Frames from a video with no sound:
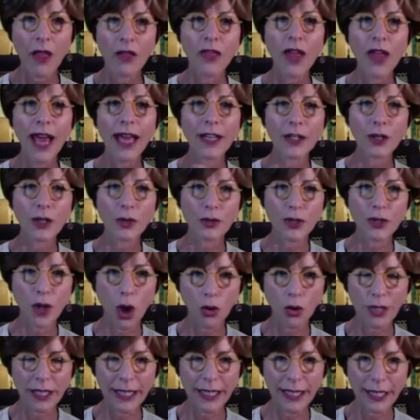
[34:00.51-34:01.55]
then you
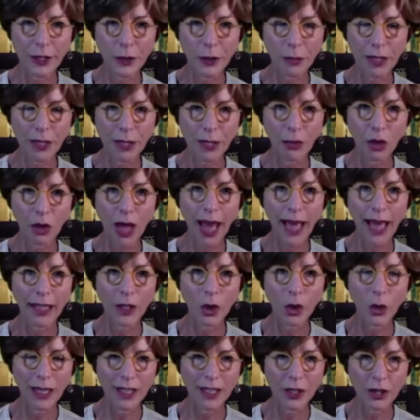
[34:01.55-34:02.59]
don't teach people how
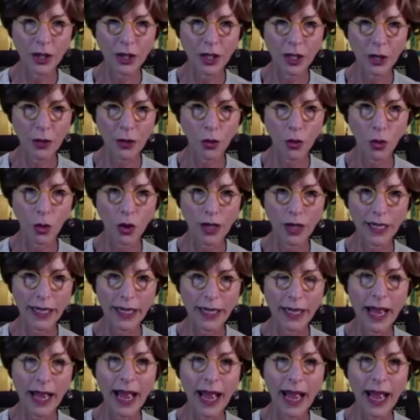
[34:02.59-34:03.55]
to question authority.